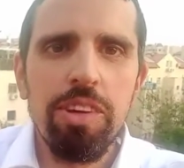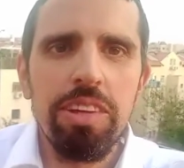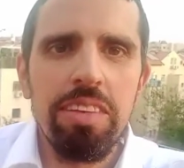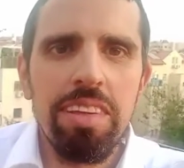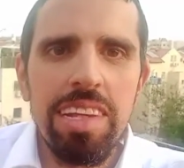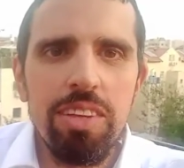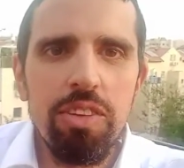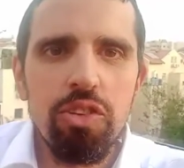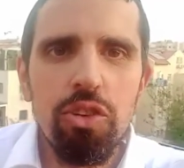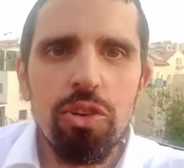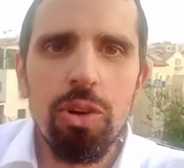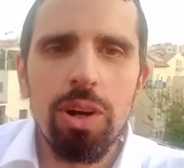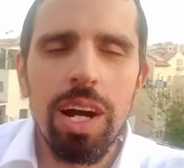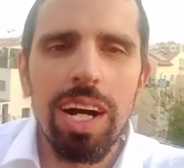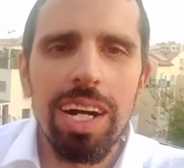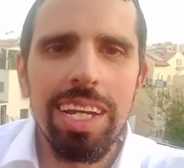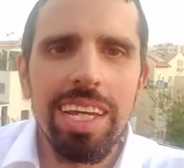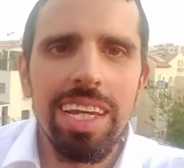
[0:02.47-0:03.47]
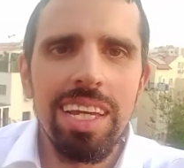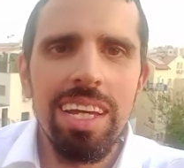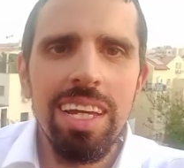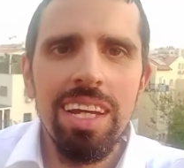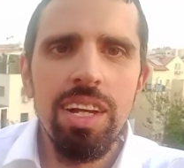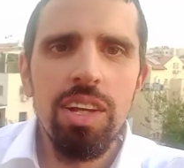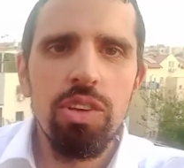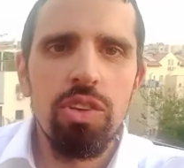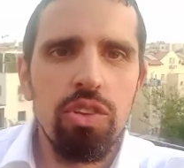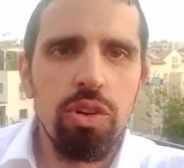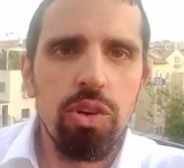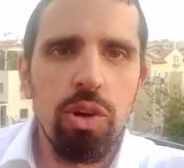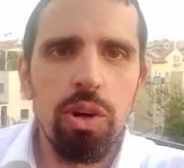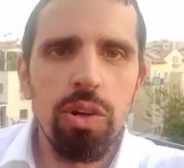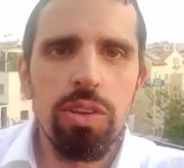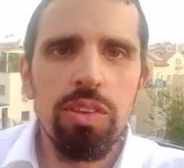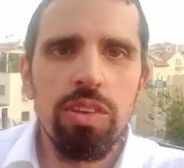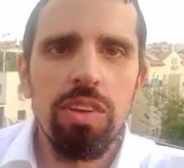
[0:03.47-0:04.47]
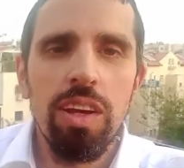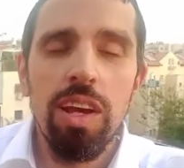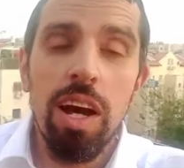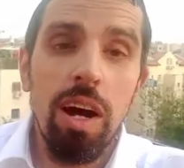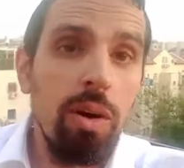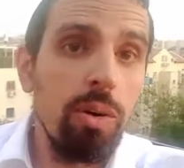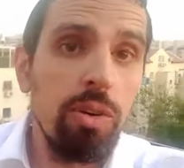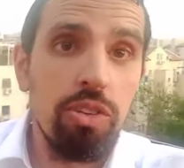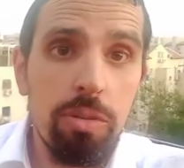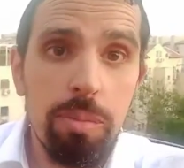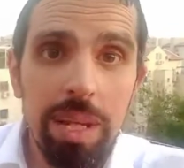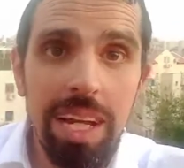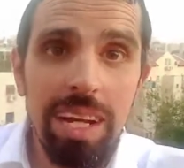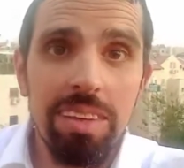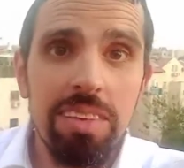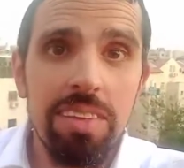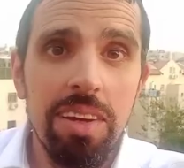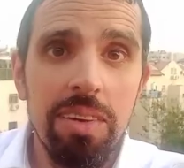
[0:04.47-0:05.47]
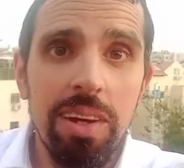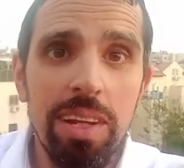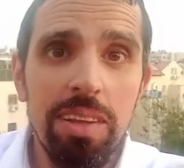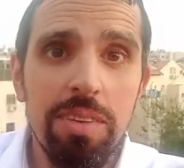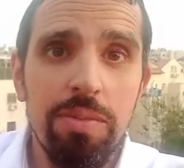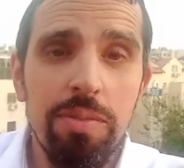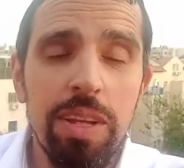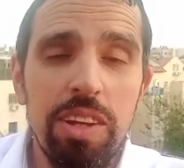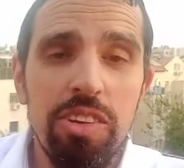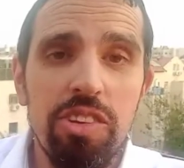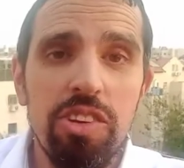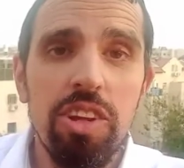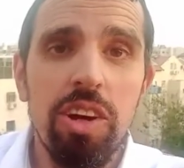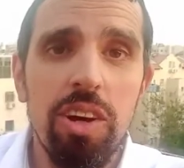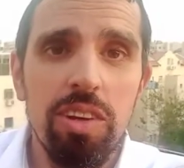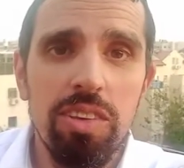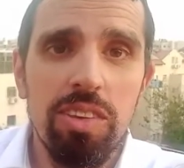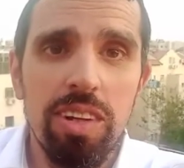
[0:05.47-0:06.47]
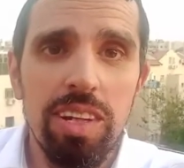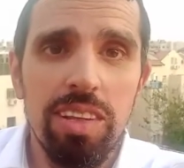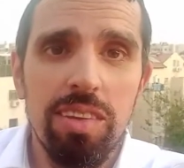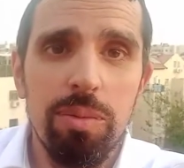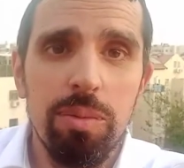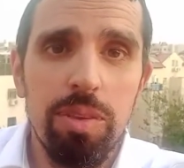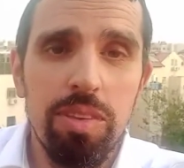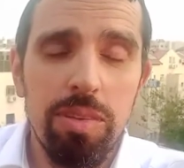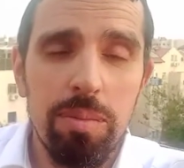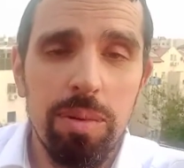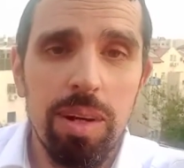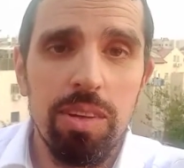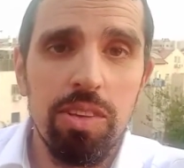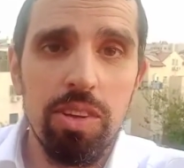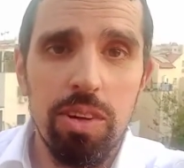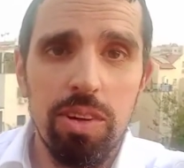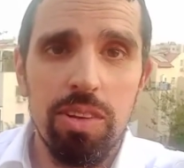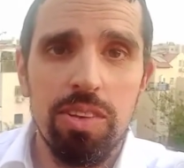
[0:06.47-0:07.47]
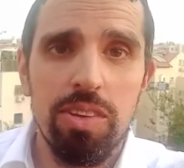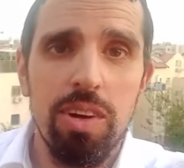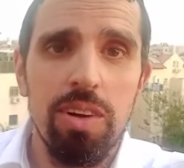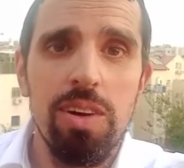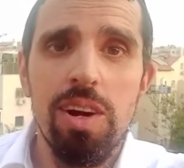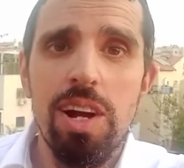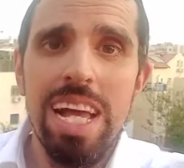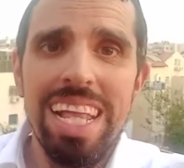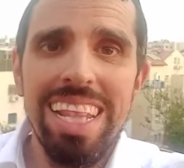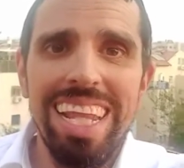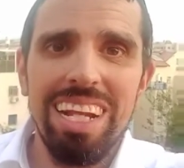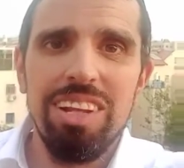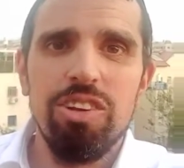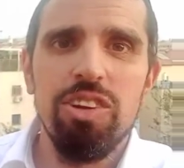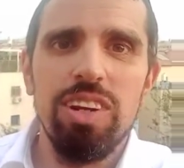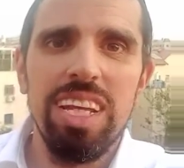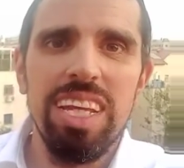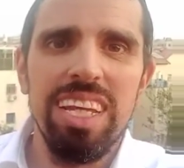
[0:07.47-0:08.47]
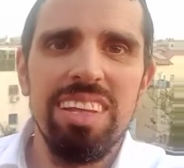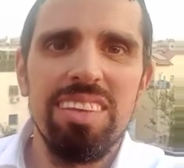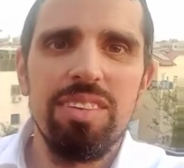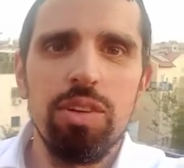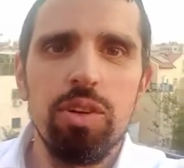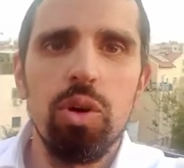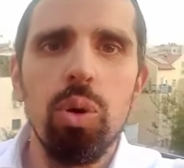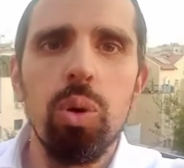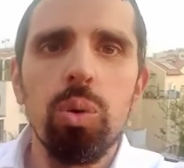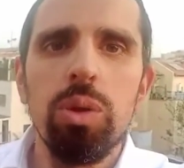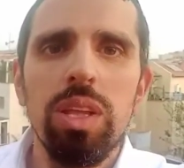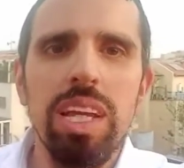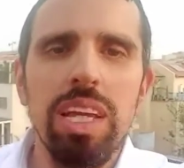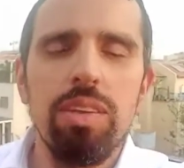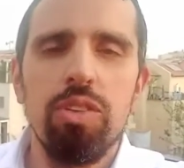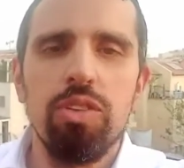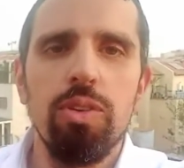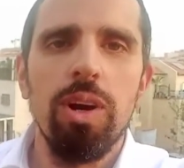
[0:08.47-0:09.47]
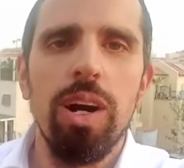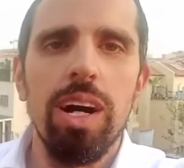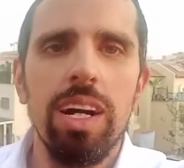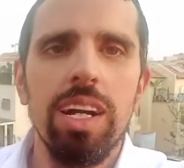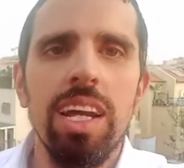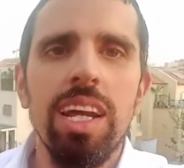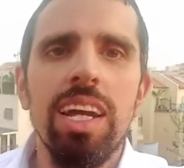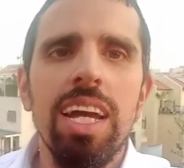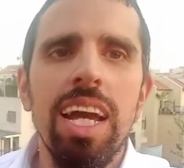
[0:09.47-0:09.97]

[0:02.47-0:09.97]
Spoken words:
It's Isru Chag here, Sukkot, or Shmini Atzeret, finished last night with Simchat Torah, so naturally it's called Isru Chag.